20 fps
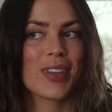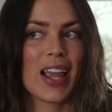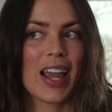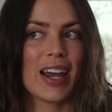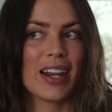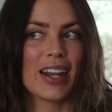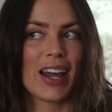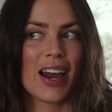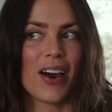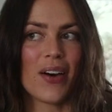
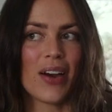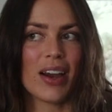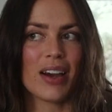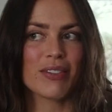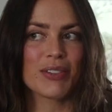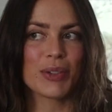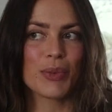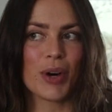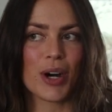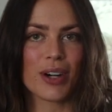And now I
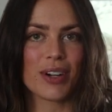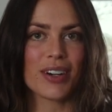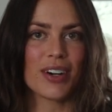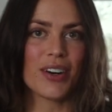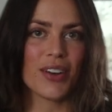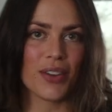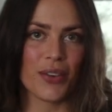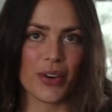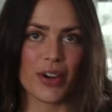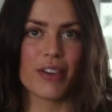have to walk
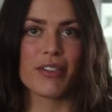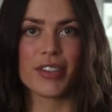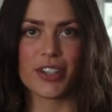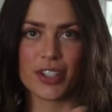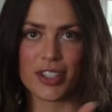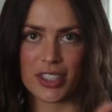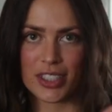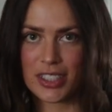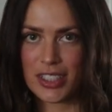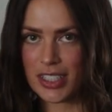all the way
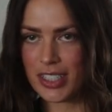over